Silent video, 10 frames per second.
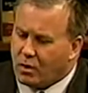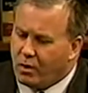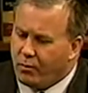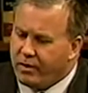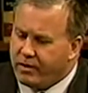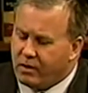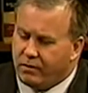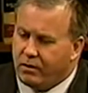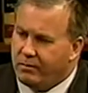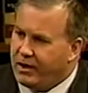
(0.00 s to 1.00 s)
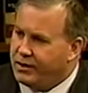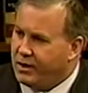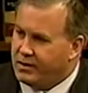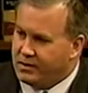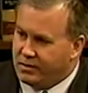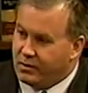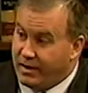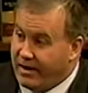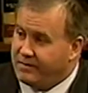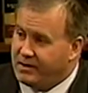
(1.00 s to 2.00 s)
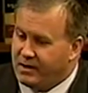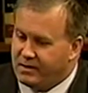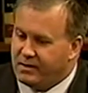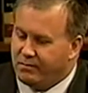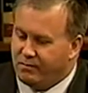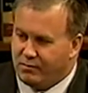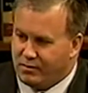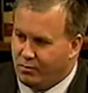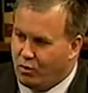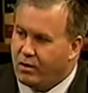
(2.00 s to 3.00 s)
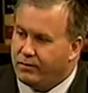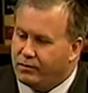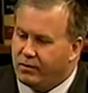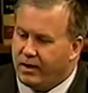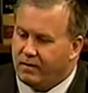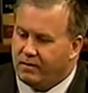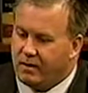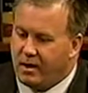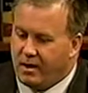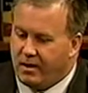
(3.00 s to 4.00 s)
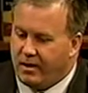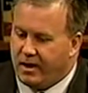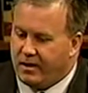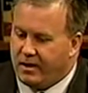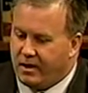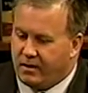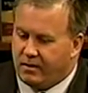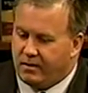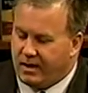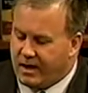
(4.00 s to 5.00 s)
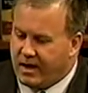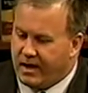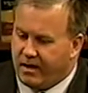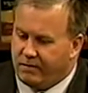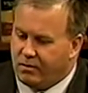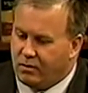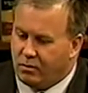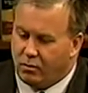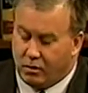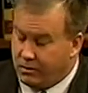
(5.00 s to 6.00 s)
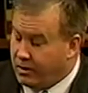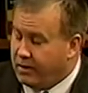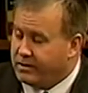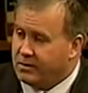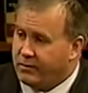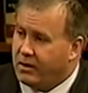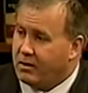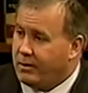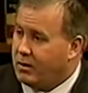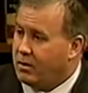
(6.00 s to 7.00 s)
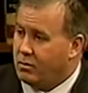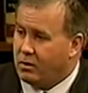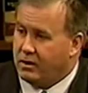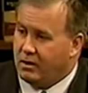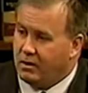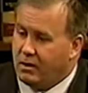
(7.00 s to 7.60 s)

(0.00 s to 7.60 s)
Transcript: and we've interviewed many judges, and so I have seen some wonderful traits that I think that I have too. Obviously, we've talked about hardworking.